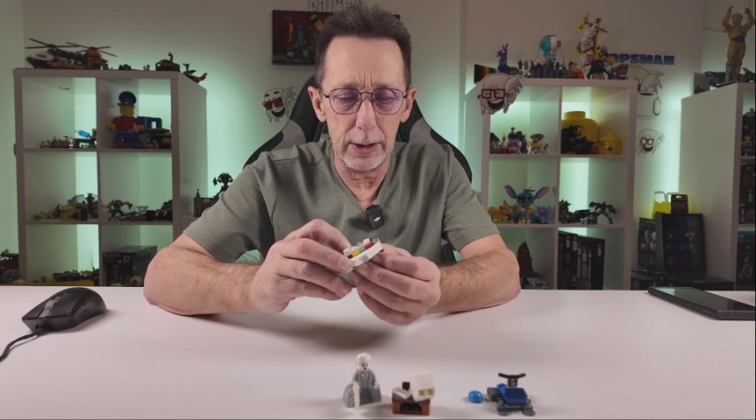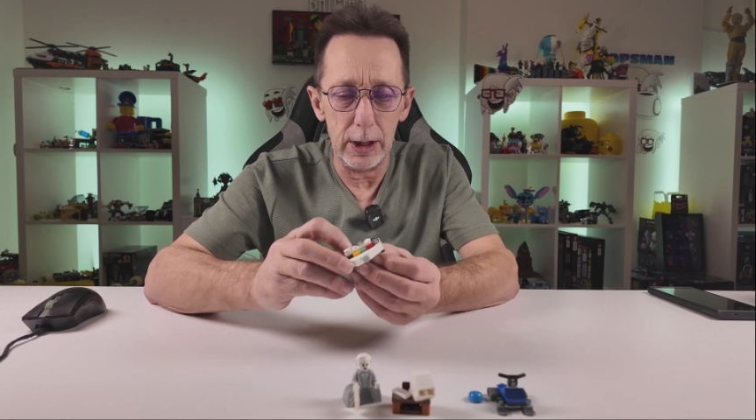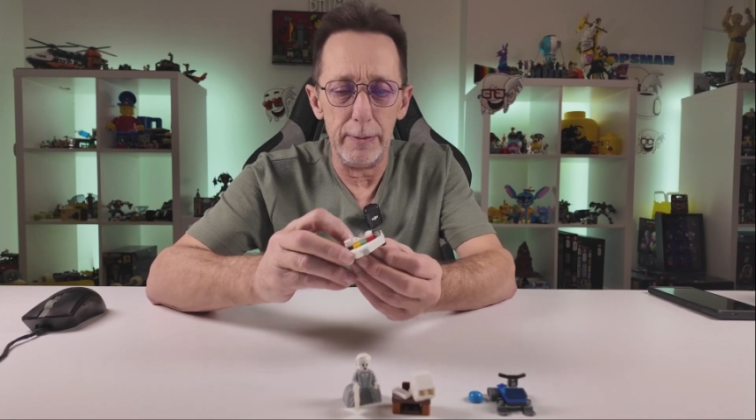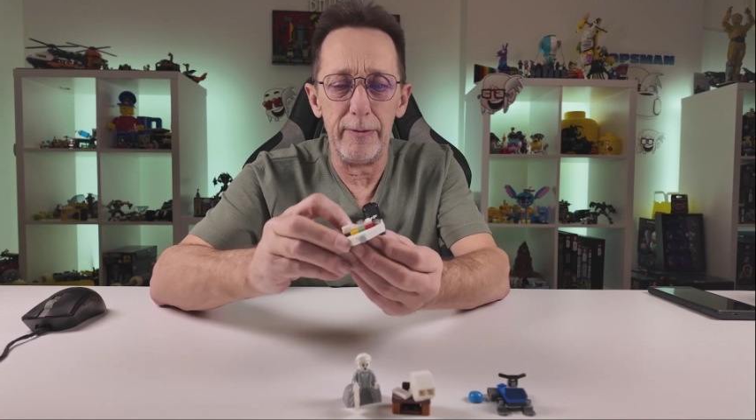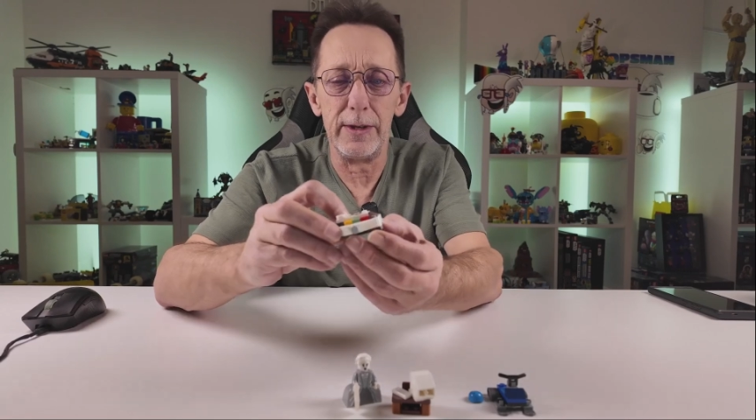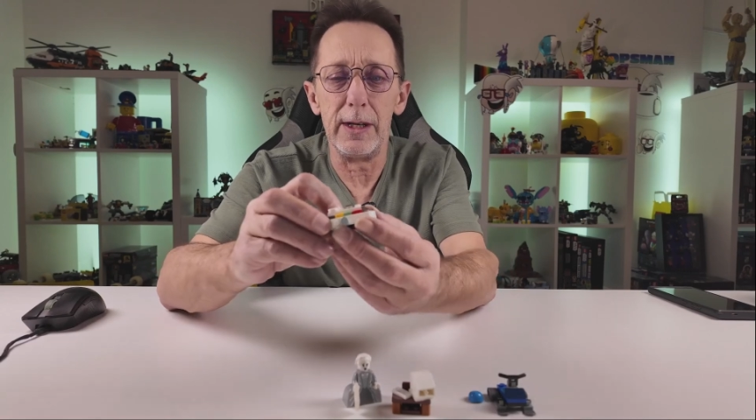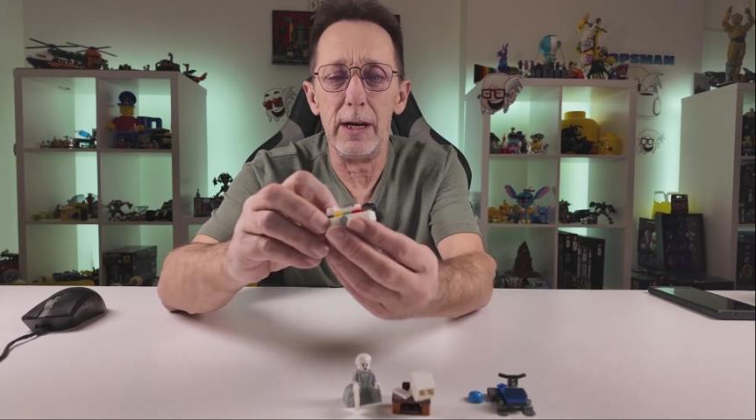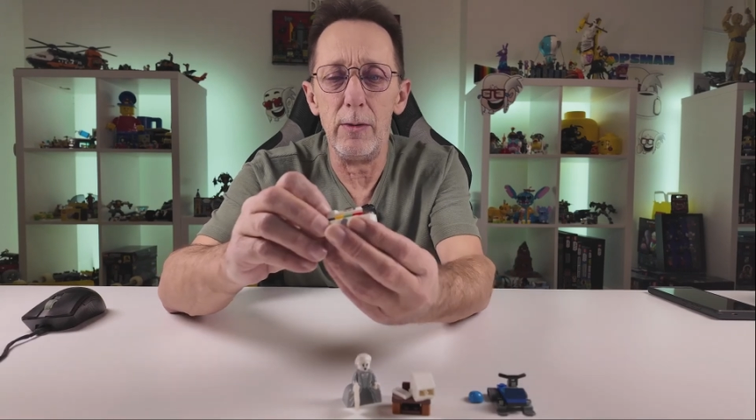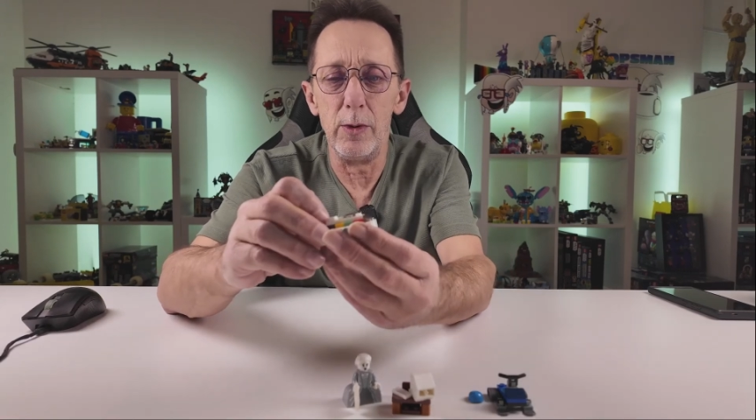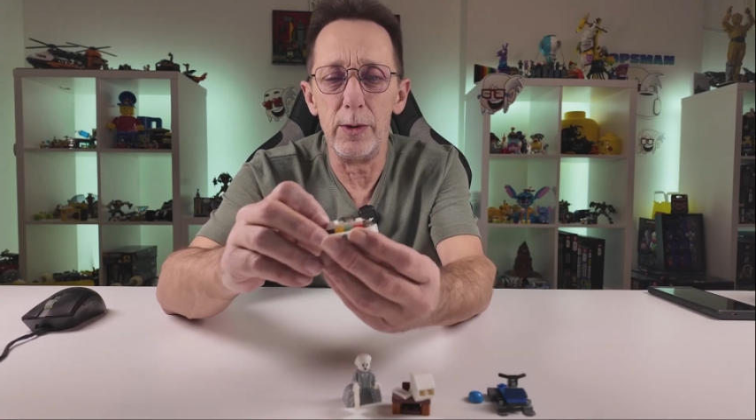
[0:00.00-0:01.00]
ship for
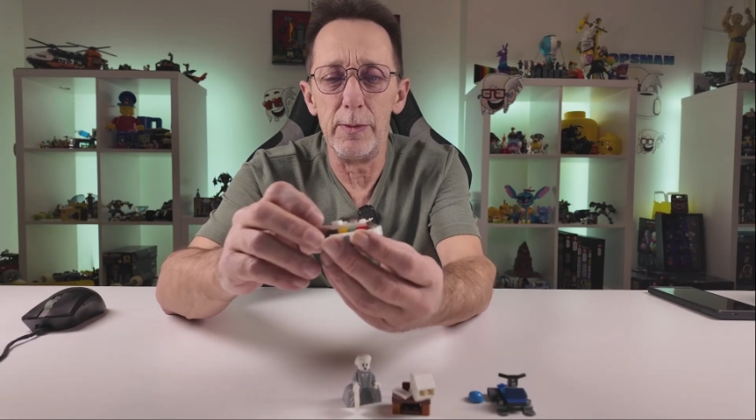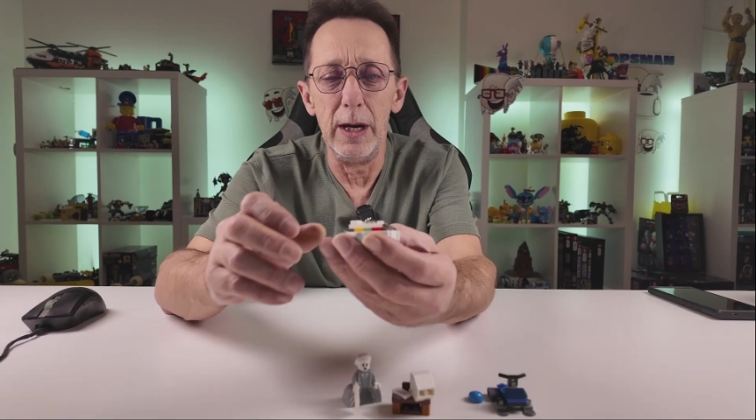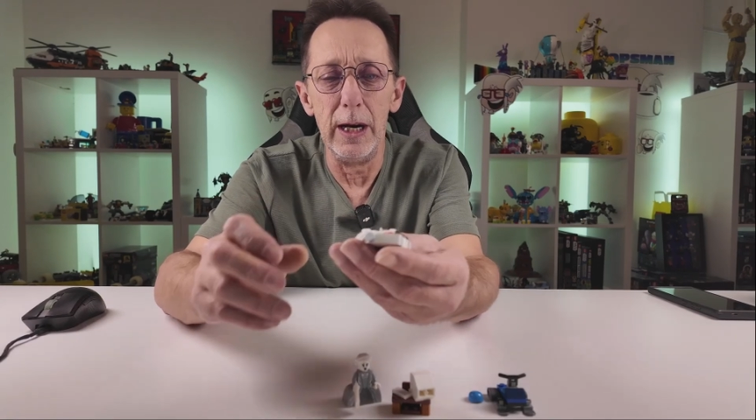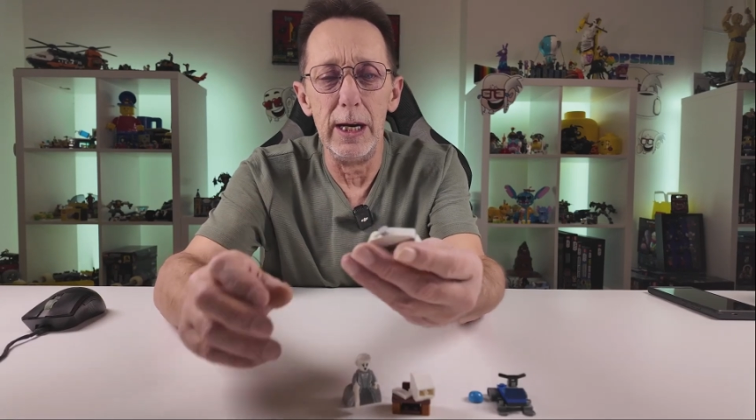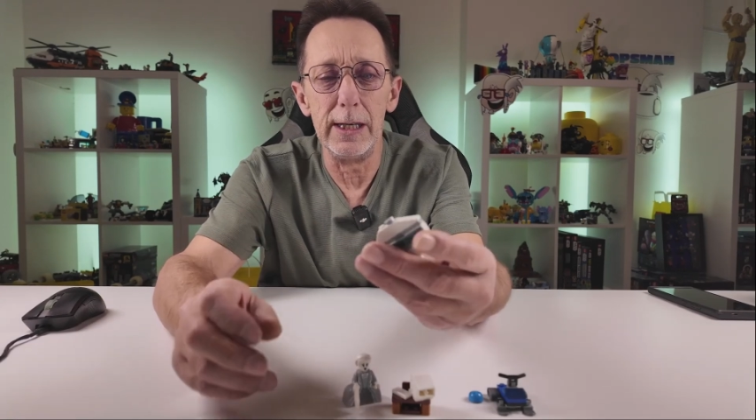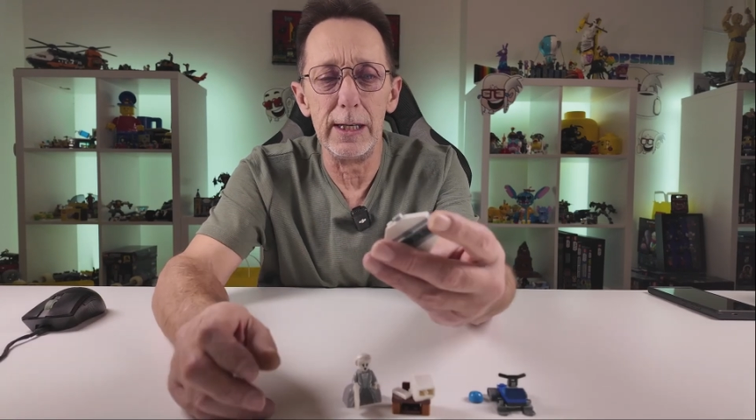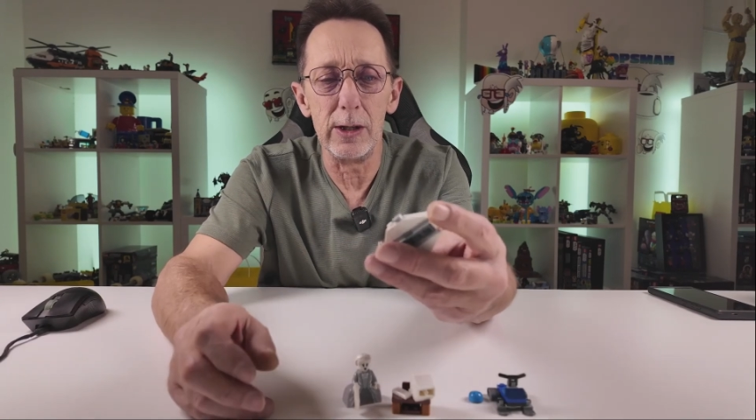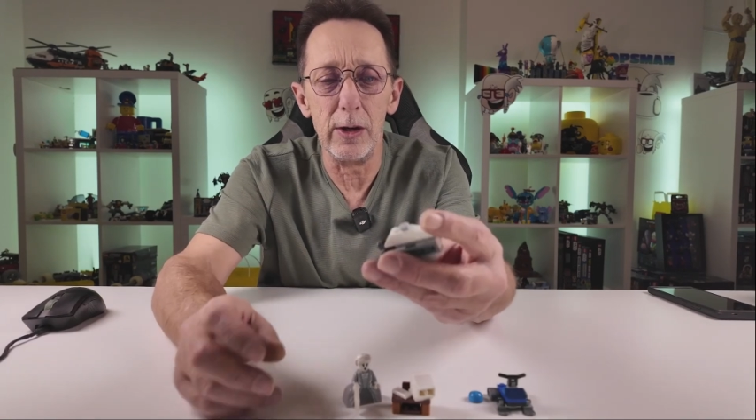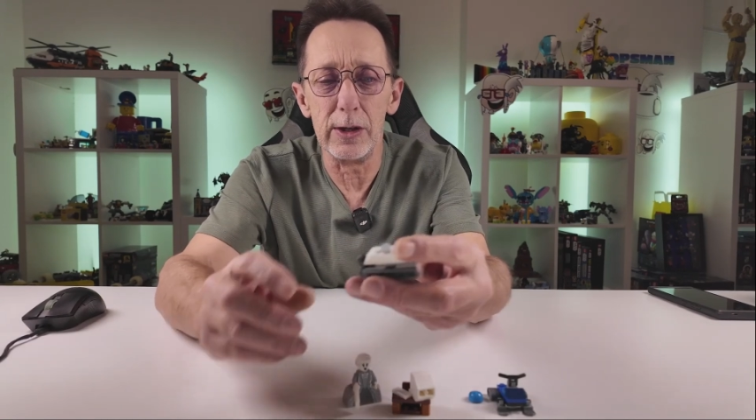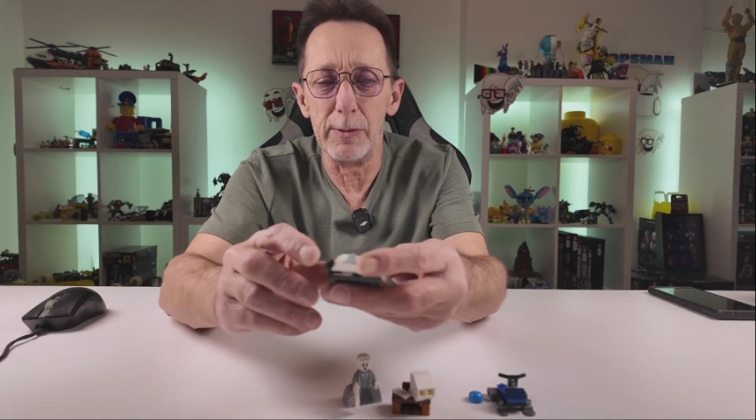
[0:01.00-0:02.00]
Star Wars. But at least
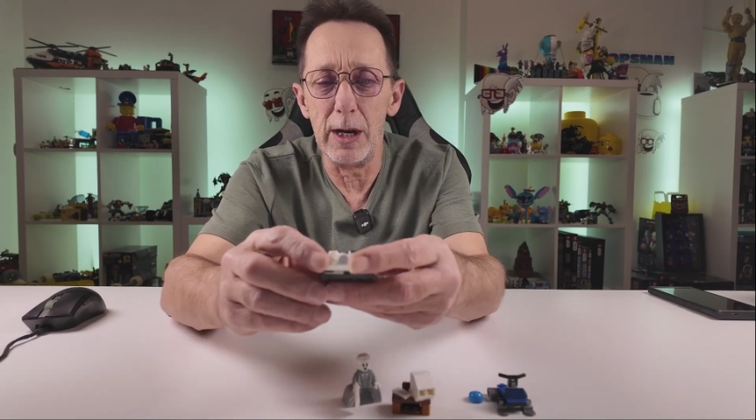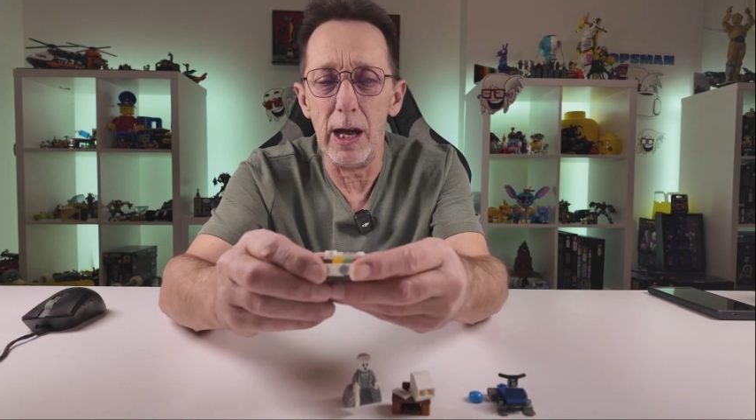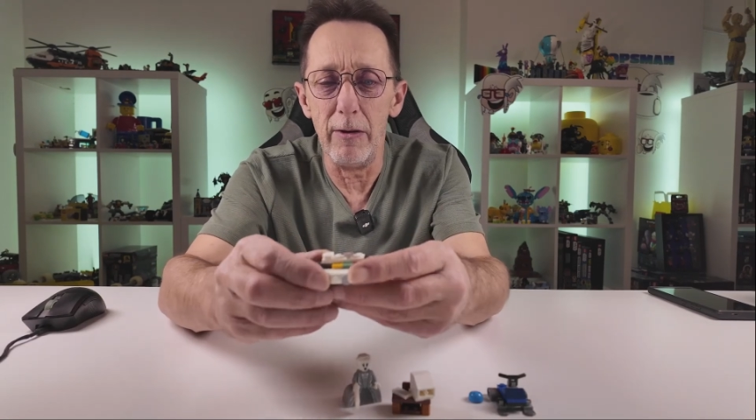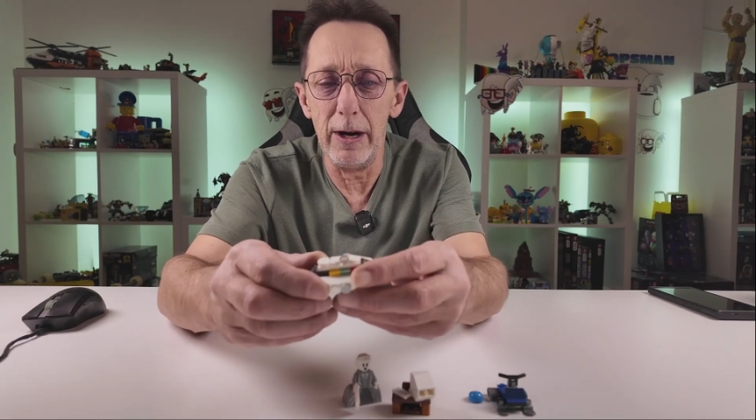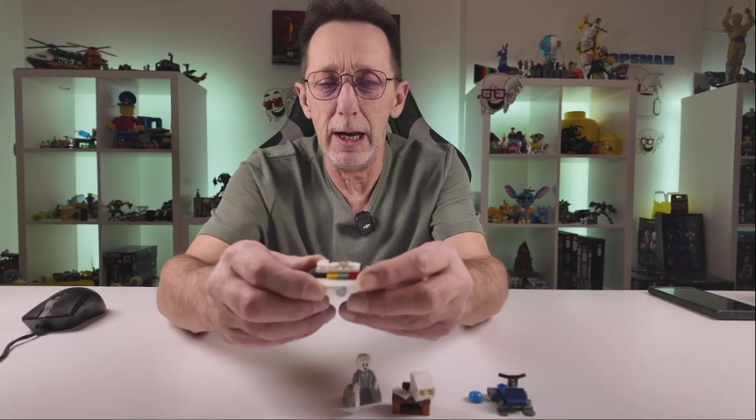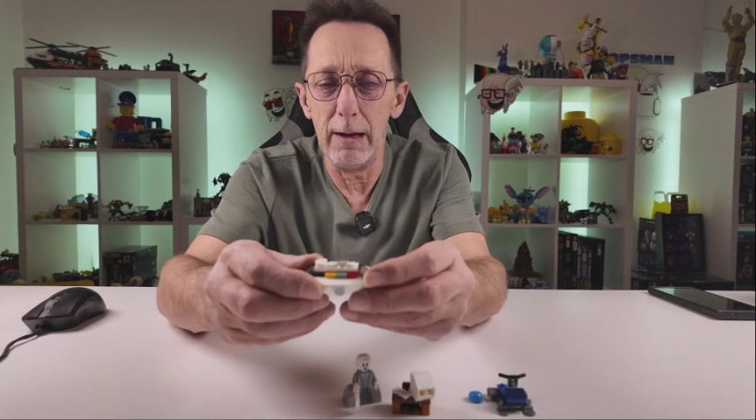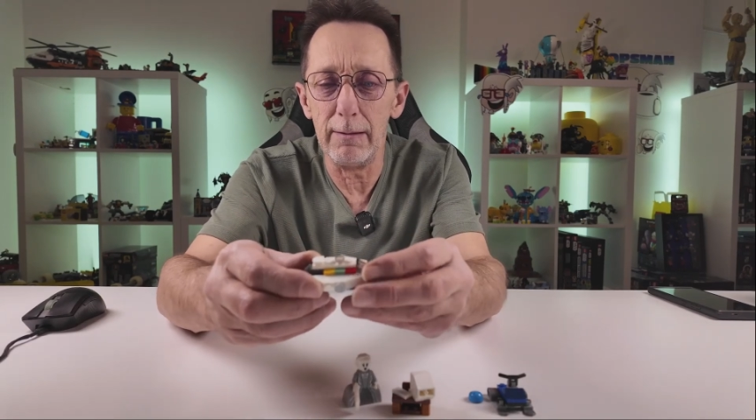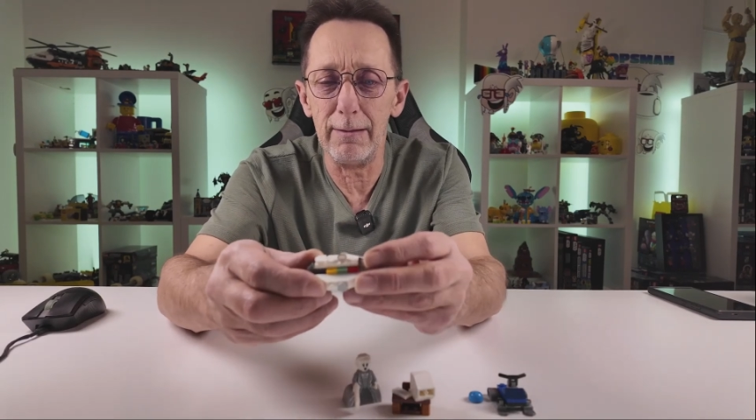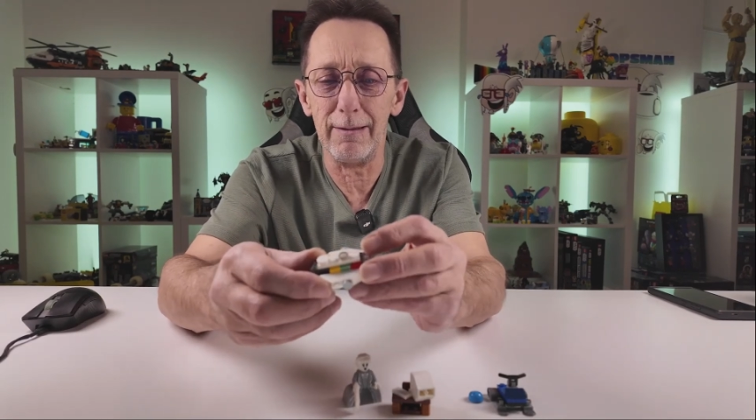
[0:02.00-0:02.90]
it's got some colour in it.